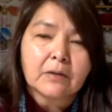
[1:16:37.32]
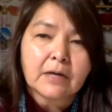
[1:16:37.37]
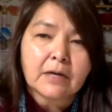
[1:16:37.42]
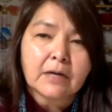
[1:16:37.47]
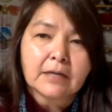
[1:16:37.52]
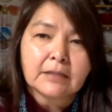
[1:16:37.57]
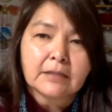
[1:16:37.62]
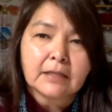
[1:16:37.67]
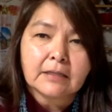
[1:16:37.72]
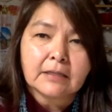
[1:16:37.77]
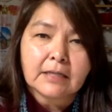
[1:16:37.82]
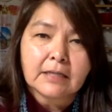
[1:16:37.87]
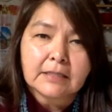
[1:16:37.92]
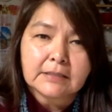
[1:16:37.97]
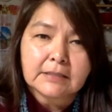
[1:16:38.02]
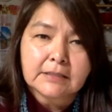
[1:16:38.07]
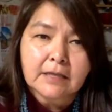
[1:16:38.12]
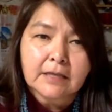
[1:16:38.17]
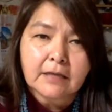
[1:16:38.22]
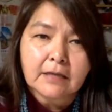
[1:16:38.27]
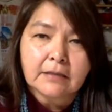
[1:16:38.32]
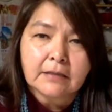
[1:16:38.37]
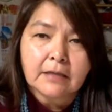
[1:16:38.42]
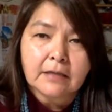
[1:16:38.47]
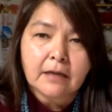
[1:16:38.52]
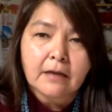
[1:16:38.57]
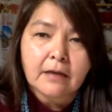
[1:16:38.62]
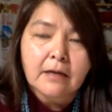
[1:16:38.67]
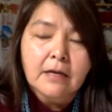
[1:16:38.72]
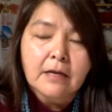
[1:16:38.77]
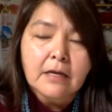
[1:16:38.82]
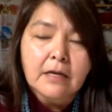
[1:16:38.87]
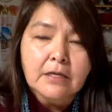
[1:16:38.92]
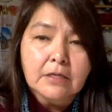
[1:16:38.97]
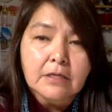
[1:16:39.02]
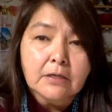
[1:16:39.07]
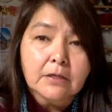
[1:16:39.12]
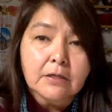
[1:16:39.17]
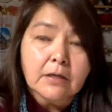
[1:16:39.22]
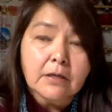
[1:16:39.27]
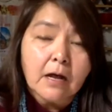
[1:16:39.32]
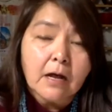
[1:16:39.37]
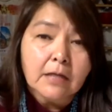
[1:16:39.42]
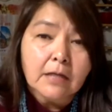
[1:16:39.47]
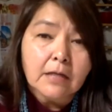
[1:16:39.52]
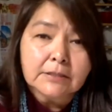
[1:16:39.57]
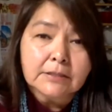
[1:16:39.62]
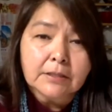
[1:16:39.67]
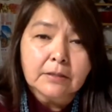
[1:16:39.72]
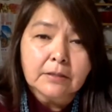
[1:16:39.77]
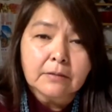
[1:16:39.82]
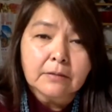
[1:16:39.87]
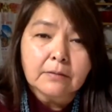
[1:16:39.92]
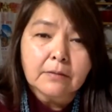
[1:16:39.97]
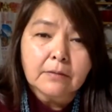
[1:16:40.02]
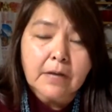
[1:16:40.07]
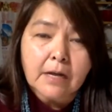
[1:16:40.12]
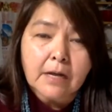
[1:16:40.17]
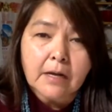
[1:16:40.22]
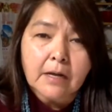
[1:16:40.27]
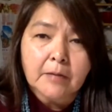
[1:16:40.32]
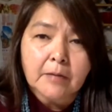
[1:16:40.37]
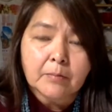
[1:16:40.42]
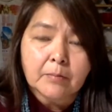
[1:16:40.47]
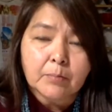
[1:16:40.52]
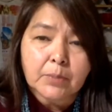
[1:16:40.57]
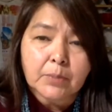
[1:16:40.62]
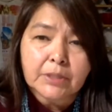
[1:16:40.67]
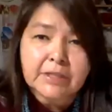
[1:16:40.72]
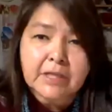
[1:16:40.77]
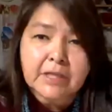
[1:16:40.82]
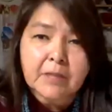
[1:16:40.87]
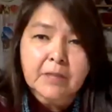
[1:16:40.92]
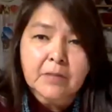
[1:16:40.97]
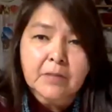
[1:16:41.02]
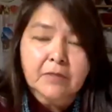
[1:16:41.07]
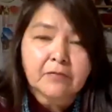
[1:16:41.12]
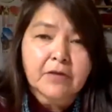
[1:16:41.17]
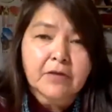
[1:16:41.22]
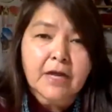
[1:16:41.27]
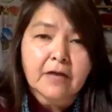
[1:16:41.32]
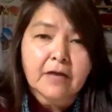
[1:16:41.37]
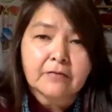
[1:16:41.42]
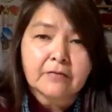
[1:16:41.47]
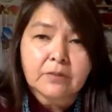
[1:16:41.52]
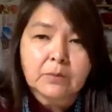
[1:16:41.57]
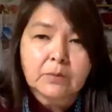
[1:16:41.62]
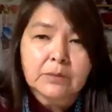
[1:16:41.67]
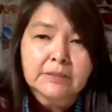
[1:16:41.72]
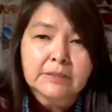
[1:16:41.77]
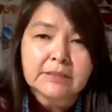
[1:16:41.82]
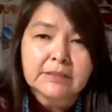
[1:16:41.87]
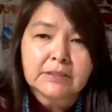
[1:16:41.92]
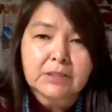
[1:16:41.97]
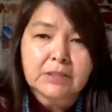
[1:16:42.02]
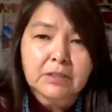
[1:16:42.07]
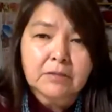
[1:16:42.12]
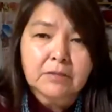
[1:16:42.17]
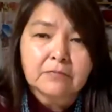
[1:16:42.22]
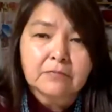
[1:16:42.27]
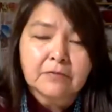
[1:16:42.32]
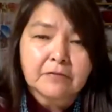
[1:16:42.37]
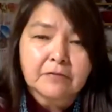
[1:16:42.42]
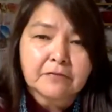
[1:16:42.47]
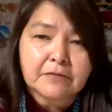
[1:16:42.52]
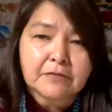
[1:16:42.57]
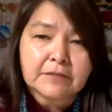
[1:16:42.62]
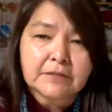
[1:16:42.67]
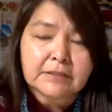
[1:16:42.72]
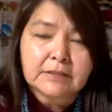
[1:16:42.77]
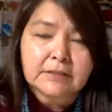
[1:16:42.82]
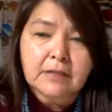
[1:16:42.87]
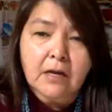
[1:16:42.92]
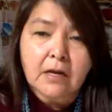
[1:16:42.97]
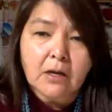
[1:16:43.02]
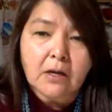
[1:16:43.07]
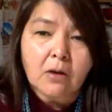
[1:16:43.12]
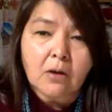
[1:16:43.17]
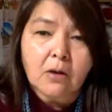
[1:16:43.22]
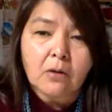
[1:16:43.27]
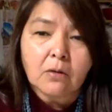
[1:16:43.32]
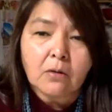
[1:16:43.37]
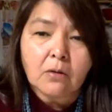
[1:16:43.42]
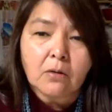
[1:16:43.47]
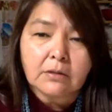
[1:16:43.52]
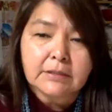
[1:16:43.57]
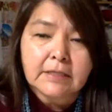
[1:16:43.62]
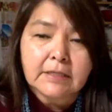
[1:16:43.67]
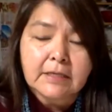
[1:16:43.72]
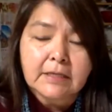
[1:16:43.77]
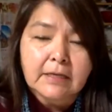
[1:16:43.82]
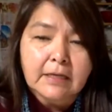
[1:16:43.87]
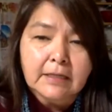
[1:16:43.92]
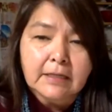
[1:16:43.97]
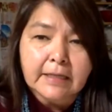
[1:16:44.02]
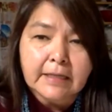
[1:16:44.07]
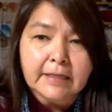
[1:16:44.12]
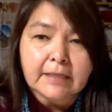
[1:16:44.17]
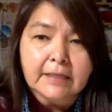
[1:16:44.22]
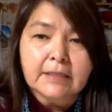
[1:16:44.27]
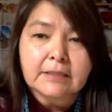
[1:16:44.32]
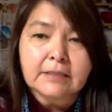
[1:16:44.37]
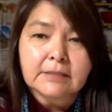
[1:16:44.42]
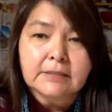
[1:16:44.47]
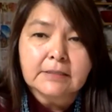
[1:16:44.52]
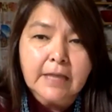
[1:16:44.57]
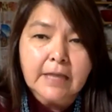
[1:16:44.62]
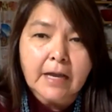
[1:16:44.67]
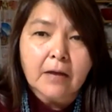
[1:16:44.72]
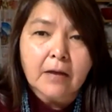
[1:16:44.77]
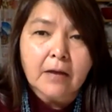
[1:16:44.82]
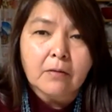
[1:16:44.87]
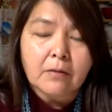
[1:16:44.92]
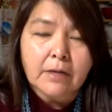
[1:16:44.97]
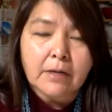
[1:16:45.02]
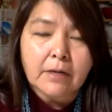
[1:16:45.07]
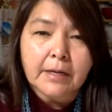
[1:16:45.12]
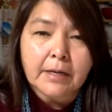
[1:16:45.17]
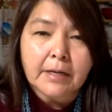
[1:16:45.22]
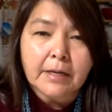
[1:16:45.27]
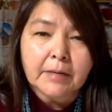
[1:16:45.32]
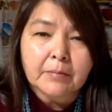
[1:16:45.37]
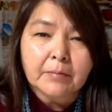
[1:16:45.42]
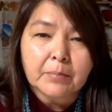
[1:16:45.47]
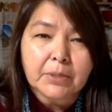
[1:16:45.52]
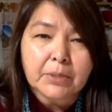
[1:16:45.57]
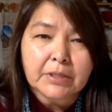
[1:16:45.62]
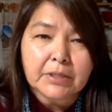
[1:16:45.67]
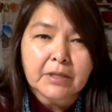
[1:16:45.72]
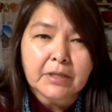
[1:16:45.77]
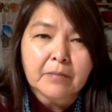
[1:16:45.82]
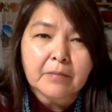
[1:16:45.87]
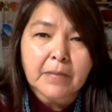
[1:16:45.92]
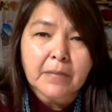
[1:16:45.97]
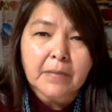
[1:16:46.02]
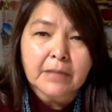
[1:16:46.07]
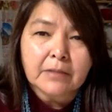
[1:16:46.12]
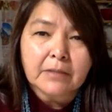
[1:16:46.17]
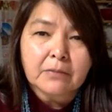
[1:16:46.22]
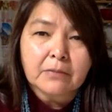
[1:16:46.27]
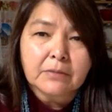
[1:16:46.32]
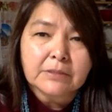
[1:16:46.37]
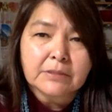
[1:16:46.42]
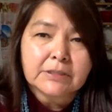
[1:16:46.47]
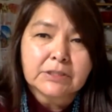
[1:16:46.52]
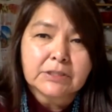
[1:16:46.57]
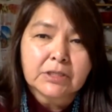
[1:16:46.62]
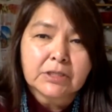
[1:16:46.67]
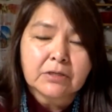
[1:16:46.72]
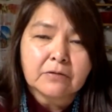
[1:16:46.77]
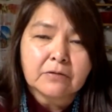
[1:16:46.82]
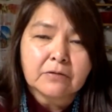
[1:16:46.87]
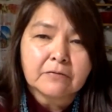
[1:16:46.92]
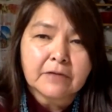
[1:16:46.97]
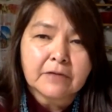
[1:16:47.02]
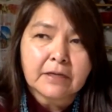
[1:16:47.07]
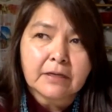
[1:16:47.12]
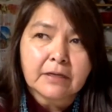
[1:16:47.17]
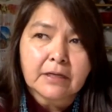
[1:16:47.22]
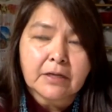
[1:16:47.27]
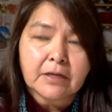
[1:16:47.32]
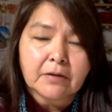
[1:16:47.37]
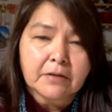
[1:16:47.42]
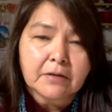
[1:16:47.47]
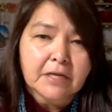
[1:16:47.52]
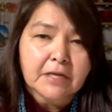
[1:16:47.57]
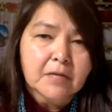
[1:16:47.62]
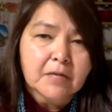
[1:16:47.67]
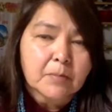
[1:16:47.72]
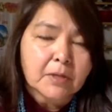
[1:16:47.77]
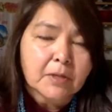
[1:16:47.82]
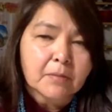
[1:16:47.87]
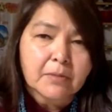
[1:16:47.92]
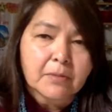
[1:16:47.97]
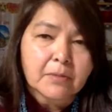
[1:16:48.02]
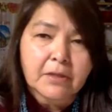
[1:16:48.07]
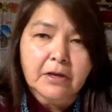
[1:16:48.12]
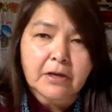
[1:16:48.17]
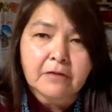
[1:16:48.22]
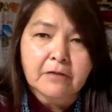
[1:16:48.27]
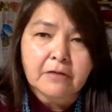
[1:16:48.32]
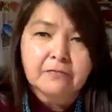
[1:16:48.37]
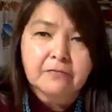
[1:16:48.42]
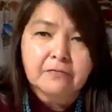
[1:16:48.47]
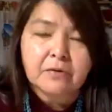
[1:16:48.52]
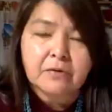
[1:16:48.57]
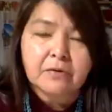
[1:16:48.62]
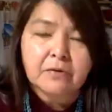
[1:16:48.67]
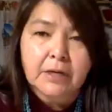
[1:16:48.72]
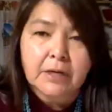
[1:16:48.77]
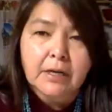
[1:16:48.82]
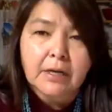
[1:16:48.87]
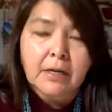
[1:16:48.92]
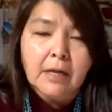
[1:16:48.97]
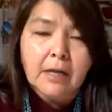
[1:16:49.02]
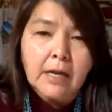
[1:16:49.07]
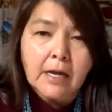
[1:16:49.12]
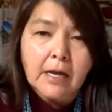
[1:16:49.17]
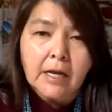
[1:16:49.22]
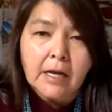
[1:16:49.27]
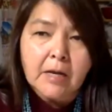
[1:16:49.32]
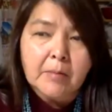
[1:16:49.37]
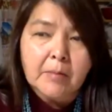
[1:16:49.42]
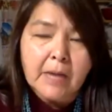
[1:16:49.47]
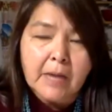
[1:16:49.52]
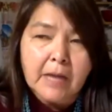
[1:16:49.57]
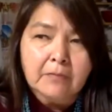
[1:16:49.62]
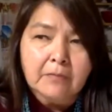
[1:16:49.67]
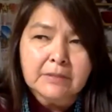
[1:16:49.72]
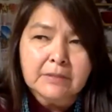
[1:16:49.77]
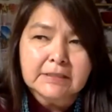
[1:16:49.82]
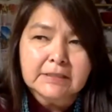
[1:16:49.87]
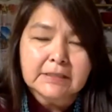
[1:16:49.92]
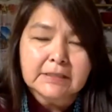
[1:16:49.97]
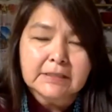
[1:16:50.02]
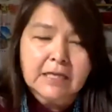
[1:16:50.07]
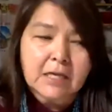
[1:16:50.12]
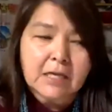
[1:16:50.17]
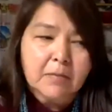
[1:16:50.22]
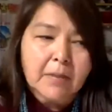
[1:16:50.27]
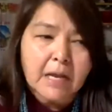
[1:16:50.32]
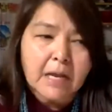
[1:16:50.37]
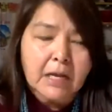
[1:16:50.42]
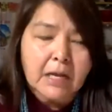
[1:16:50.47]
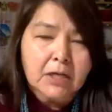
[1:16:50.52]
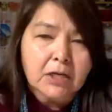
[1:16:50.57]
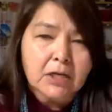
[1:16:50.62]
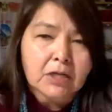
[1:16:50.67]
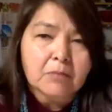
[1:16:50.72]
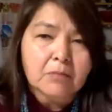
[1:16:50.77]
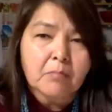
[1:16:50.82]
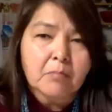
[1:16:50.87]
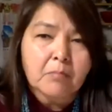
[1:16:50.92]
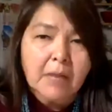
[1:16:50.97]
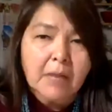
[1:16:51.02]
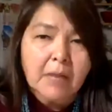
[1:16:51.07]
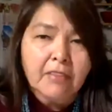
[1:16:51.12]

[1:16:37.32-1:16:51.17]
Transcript: do nalsata. You could also put them, if you have a wood stove, if it's cold like it is now, put them by the wood stove and keep them there for I would say about a good month.